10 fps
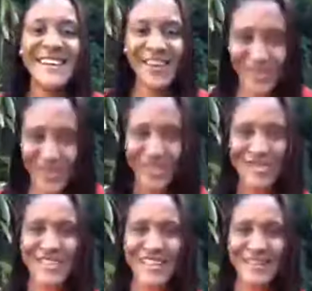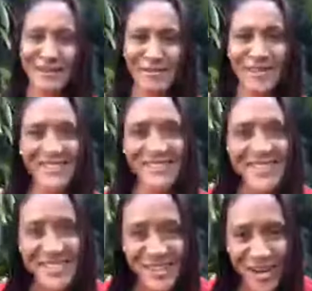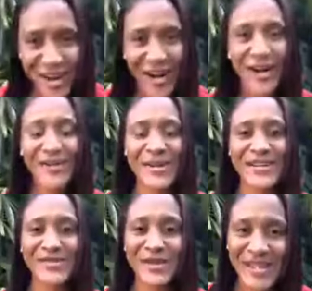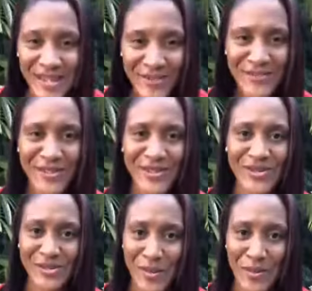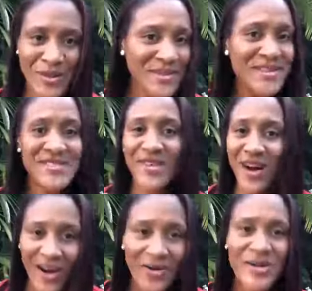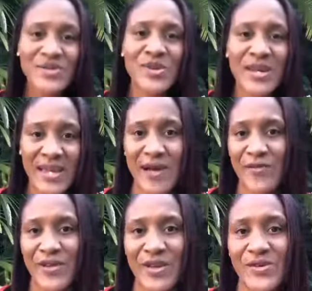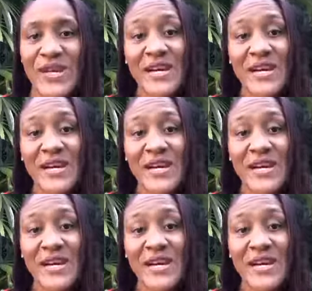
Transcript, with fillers: Of course you did, because things are always working out for you. Remember, things are always working out for you.